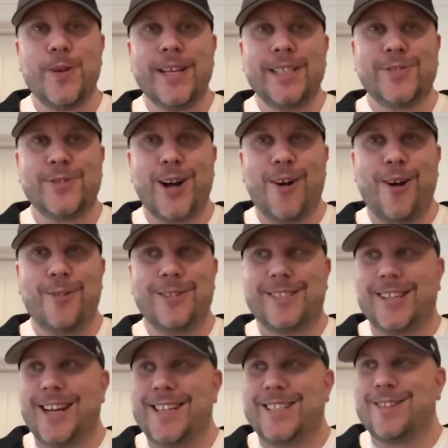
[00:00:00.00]
the biggest threat I would
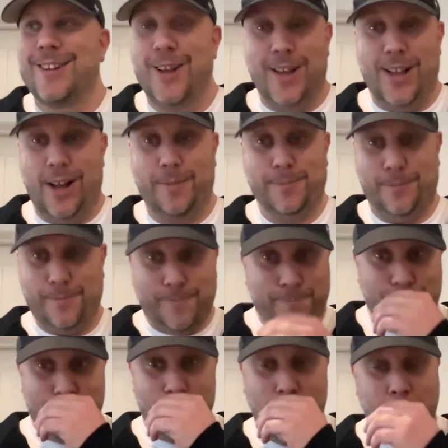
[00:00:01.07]
say to, um,
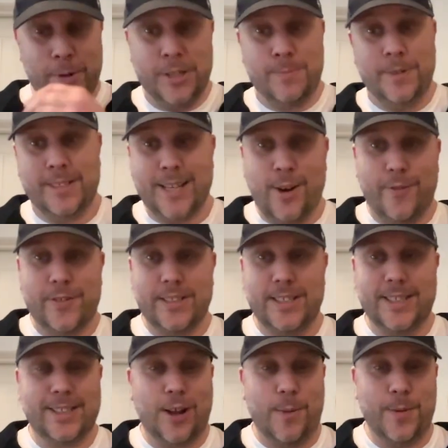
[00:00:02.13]
I'll use myself as
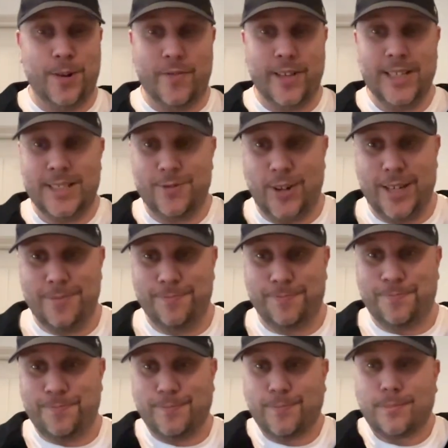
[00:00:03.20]
an example of this, right?
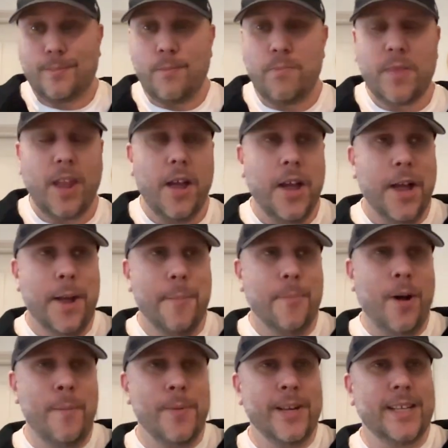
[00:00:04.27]

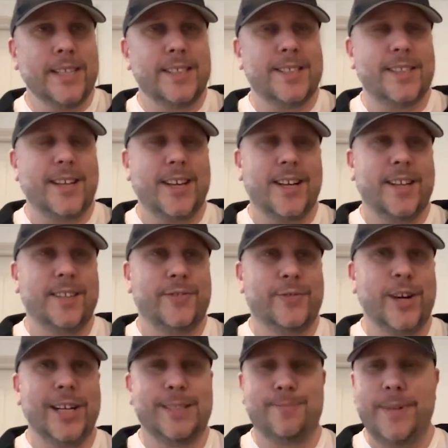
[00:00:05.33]
My biggest uh,
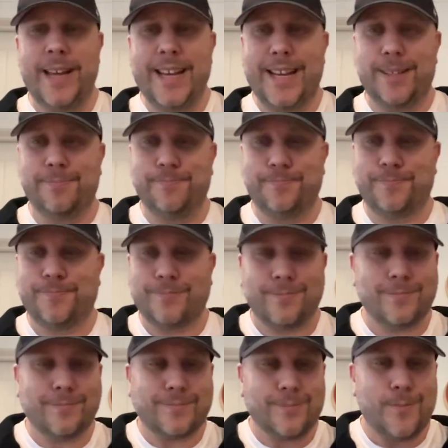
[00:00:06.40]
threat's me.
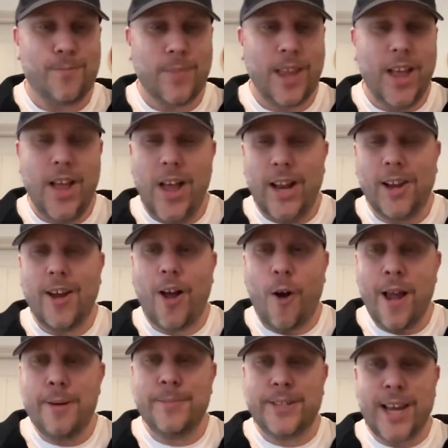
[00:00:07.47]
Like,
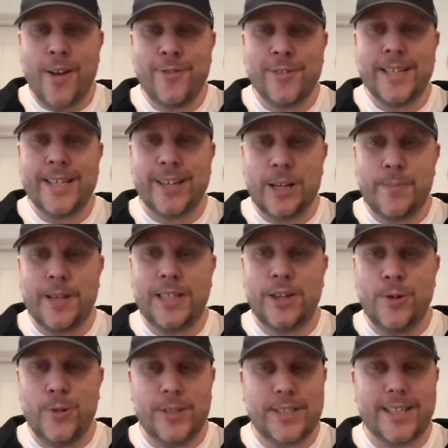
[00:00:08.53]
I am definitely going to be
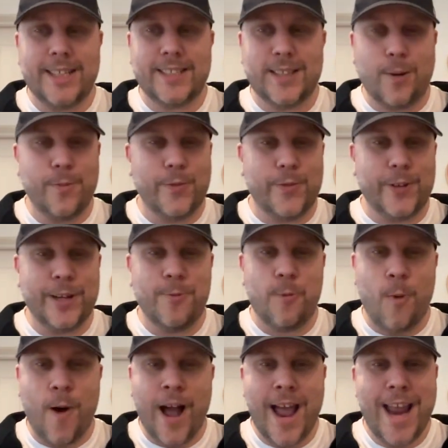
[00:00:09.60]
losing
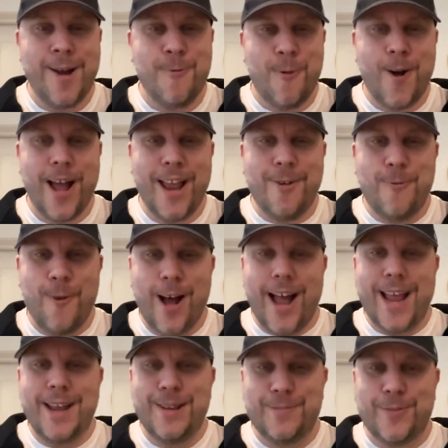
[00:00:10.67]
something way, way,
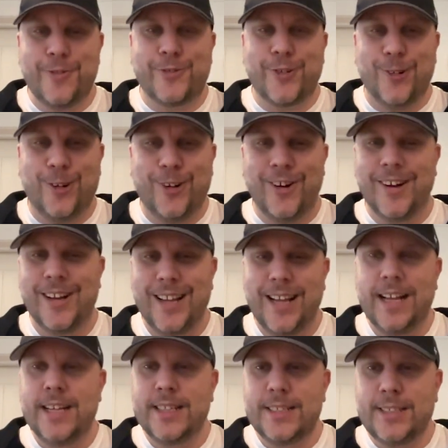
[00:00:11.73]
way before
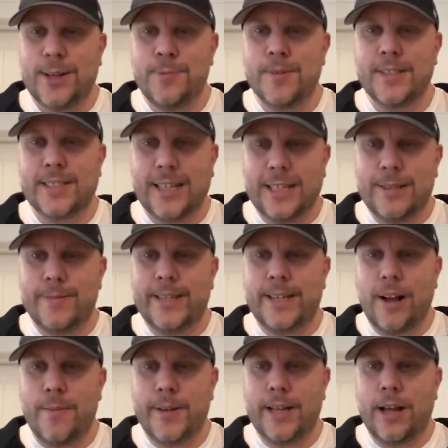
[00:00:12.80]
someone's going to
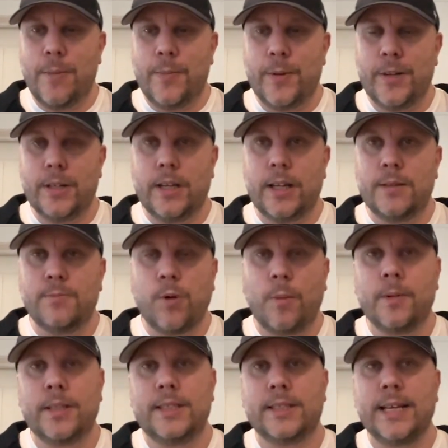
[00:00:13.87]
be coming up and, and
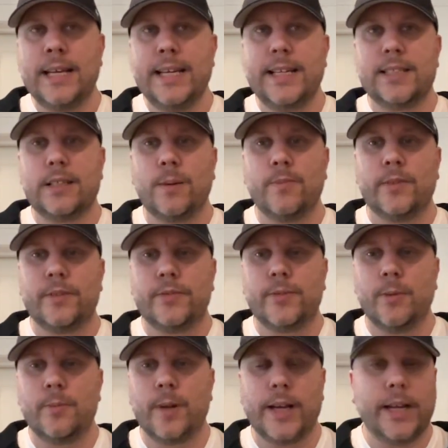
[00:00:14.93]
probably stealing something
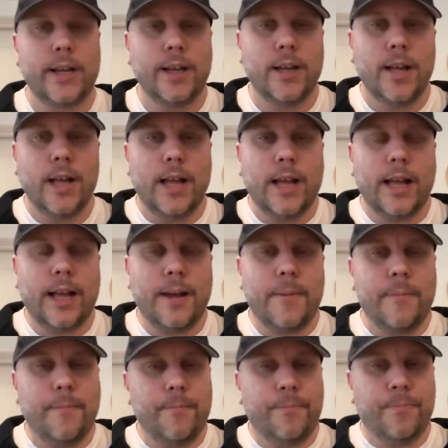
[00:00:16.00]
from me.
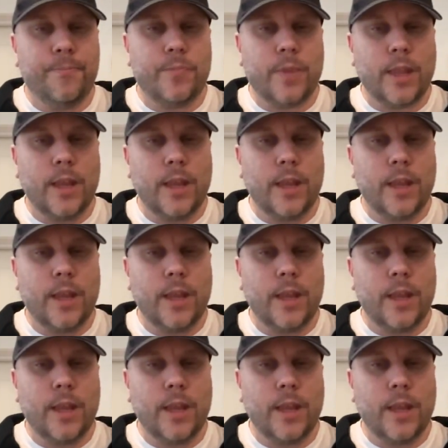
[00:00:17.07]
Um,